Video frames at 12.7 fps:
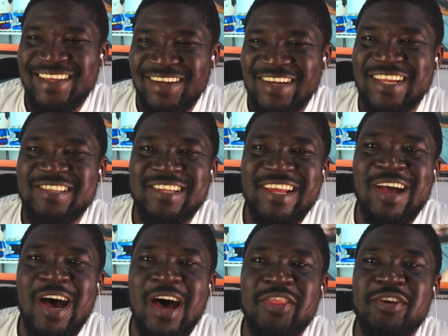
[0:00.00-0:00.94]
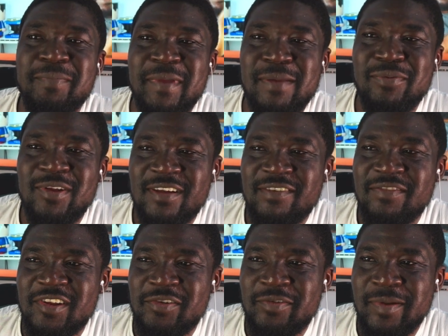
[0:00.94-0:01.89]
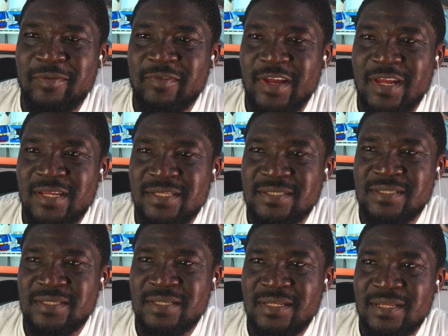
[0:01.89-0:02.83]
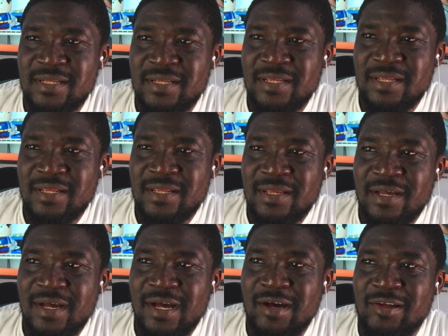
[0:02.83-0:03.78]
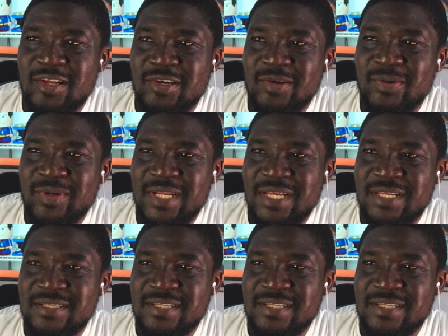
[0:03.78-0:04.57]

Okay, so there are other people looking for the briefcase. Oh, look who it is!